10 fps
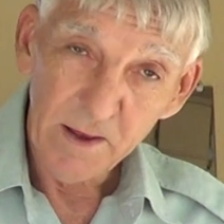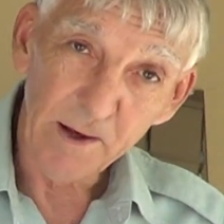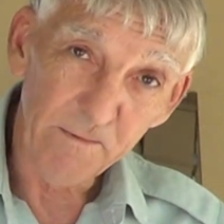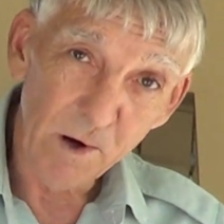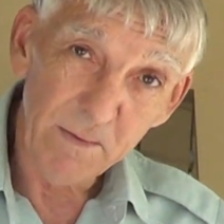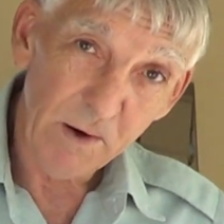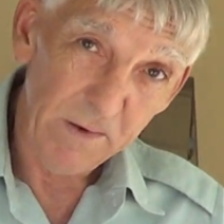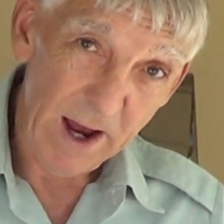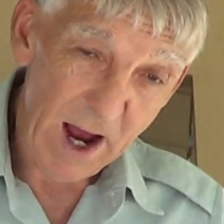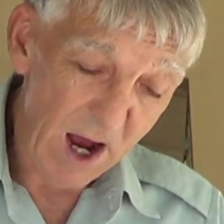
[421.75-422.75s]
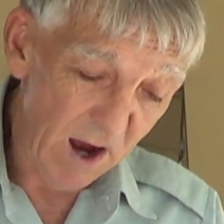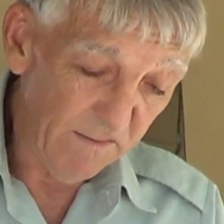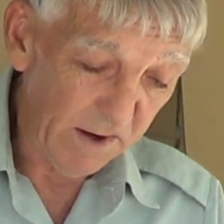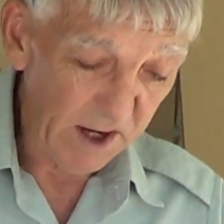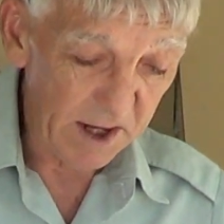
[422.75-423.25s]
the room that we
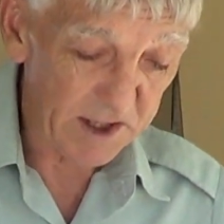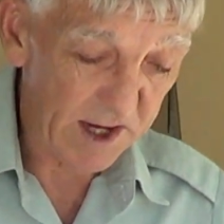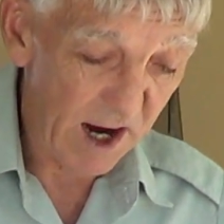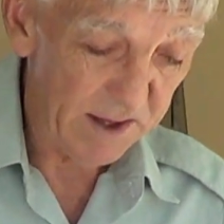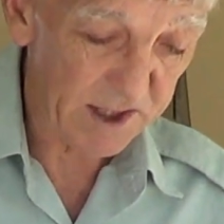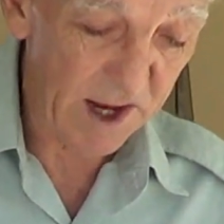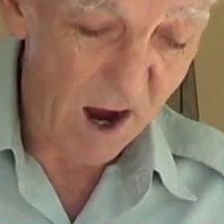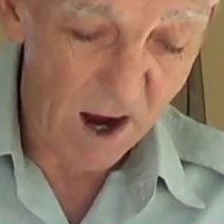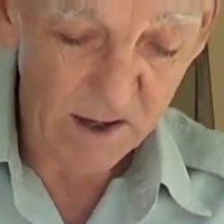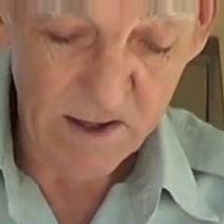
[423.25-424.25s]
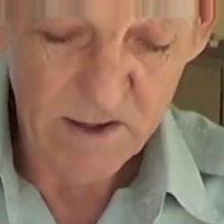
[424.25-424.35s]
have inside the stock.